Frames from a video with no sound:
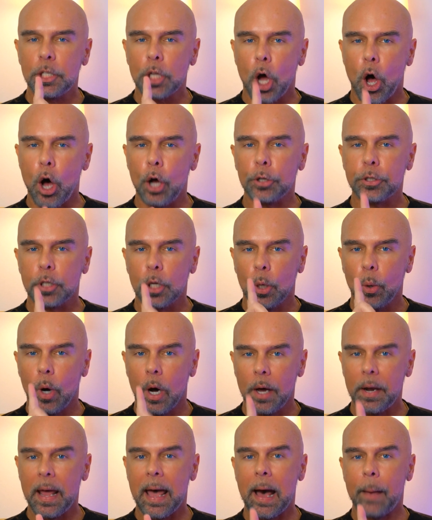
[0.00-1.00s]
also
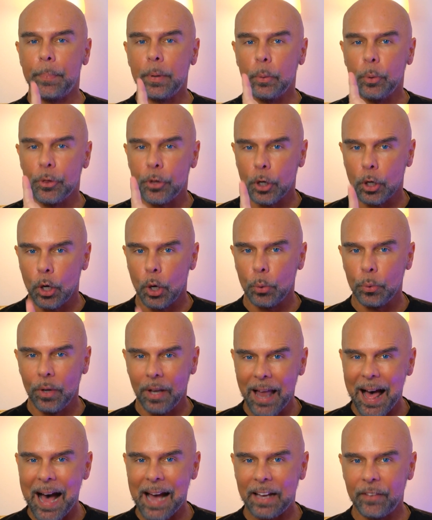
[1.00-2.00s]
unhappy with her own
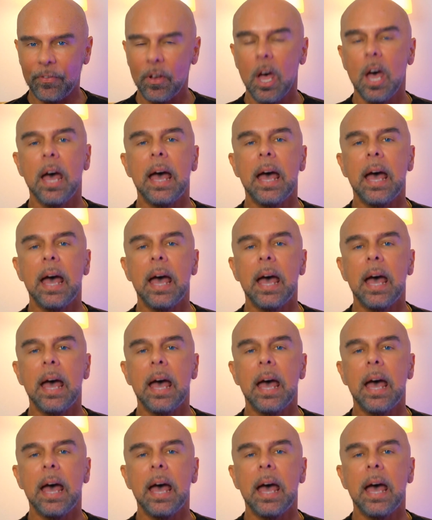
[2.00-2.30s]
life,